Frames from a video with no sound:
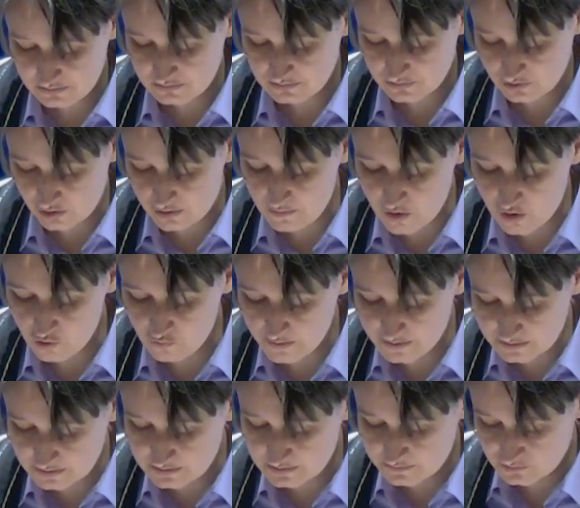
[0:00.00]
or a
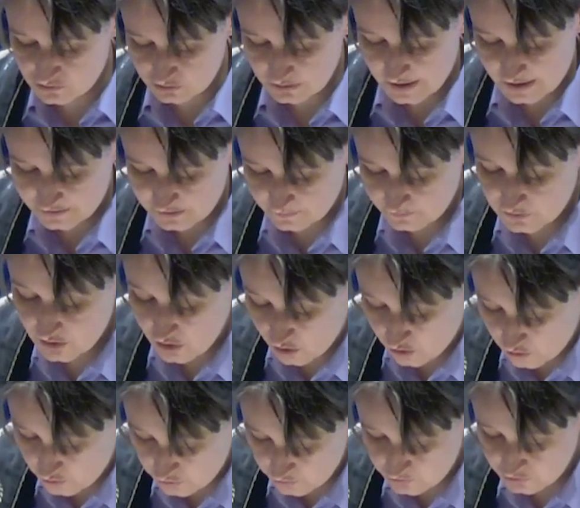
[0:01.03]
moment to let them
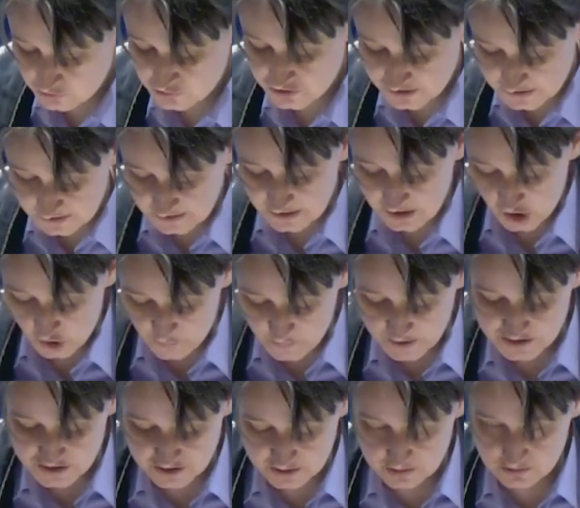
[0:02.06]
know you see how
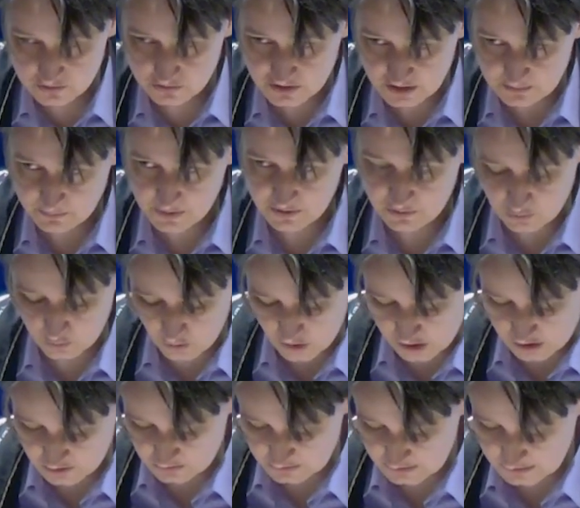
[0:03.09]
much they do can mean the
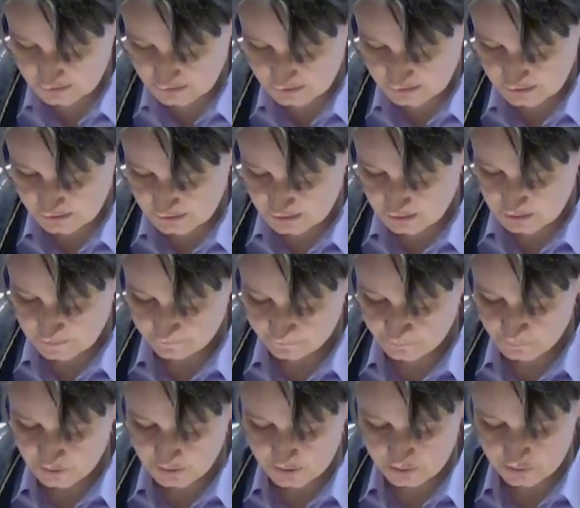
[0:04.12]
world.
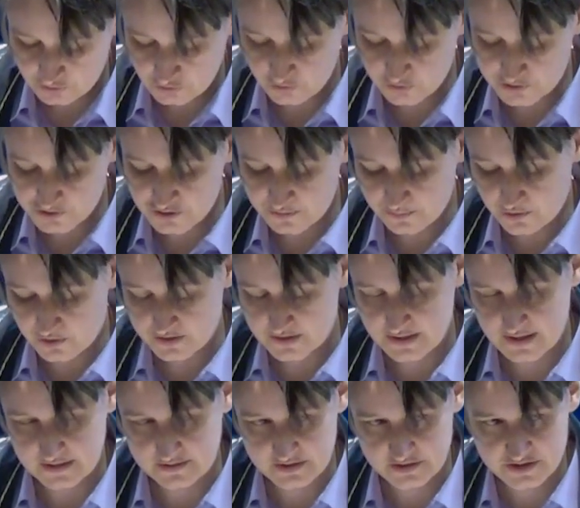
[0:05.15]
Your support
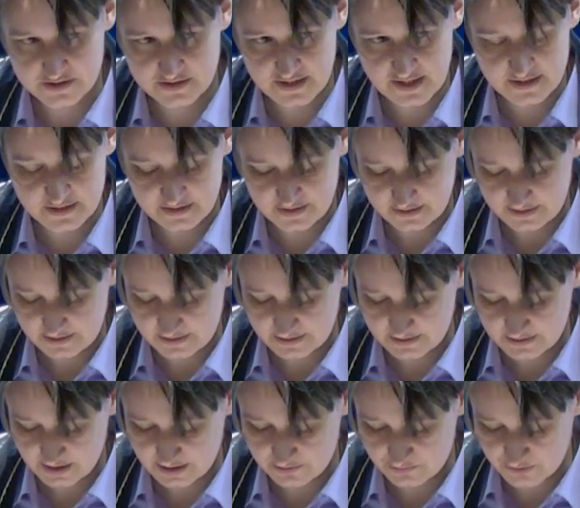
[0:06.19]
and
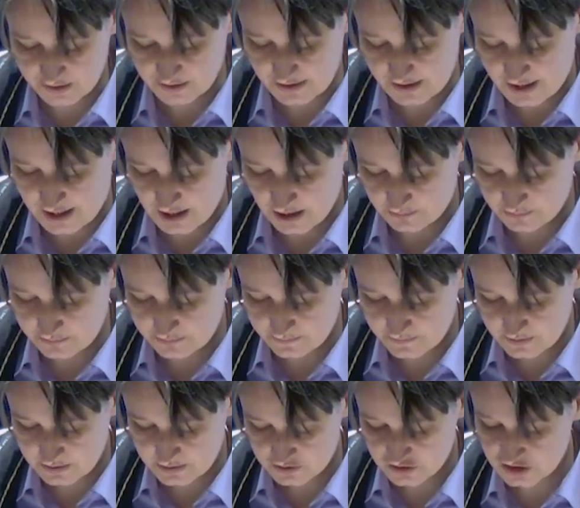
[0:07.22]
understanding can really help.
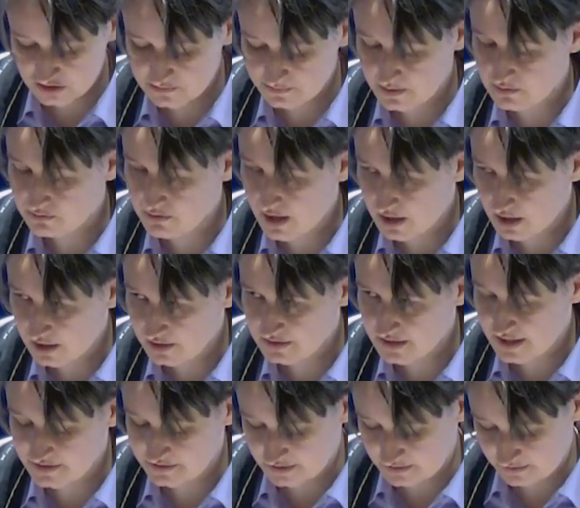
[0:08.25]
Just by
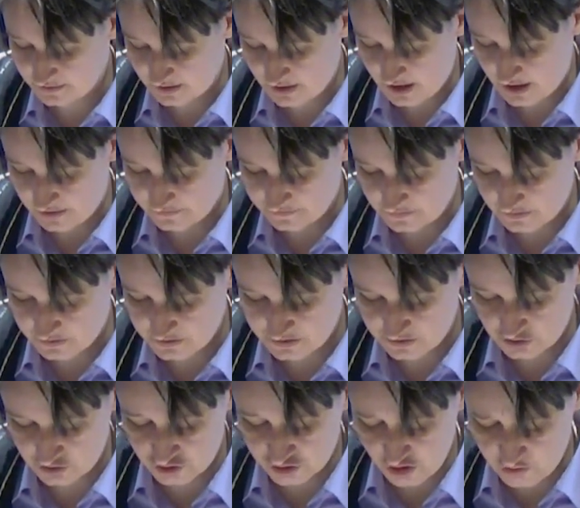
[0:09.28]
recognizing their efforts
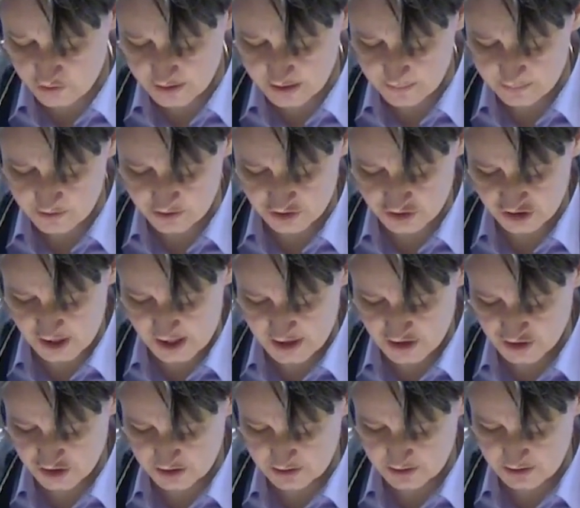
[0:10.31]
and showing
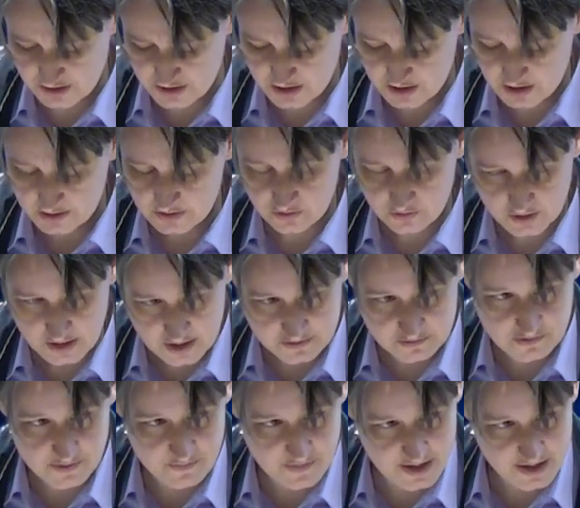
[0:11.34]
appreciation, you can
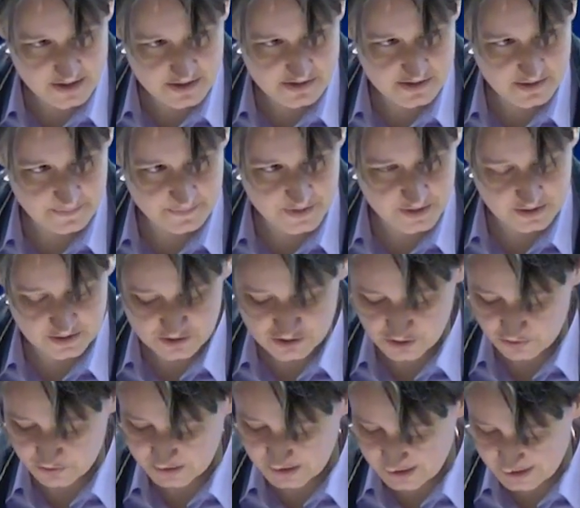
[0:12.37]
remind them that it's
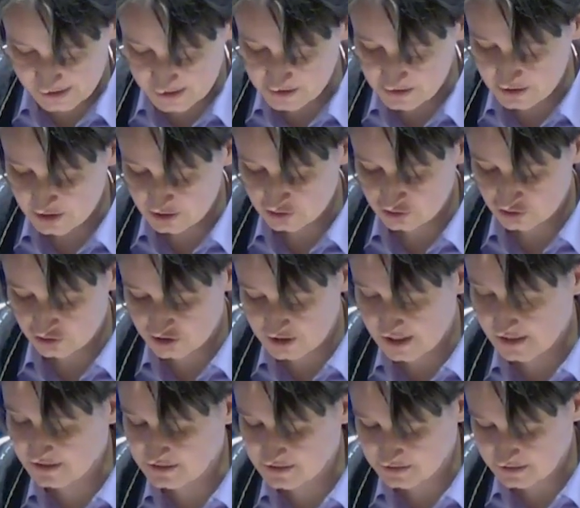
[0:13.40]
okay to
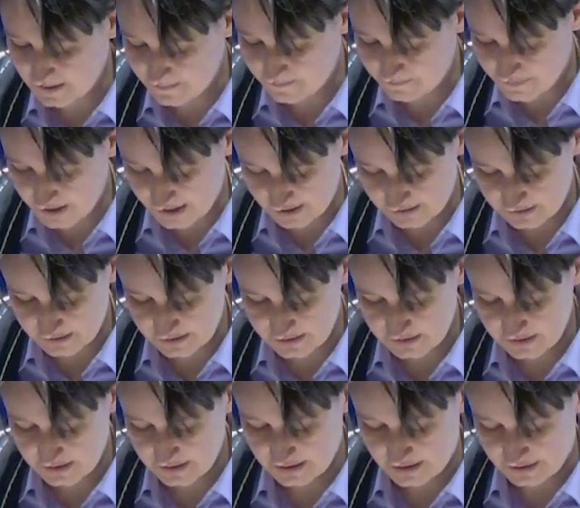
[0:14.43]
take a step back
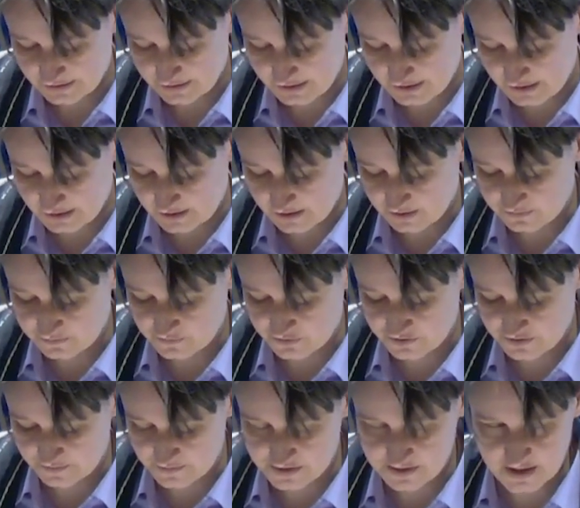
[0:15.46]
and care for
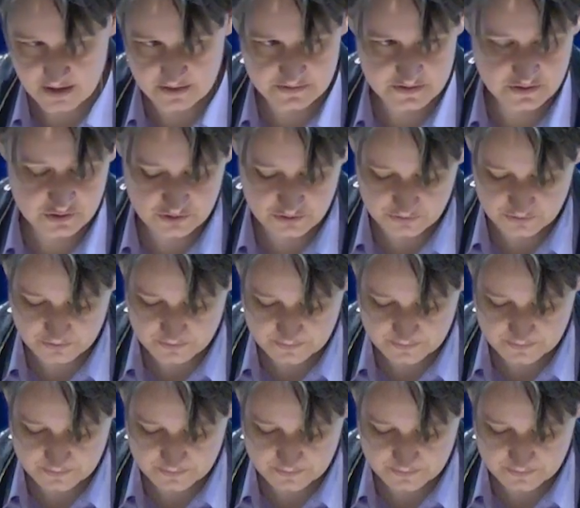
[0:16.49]
themselves too.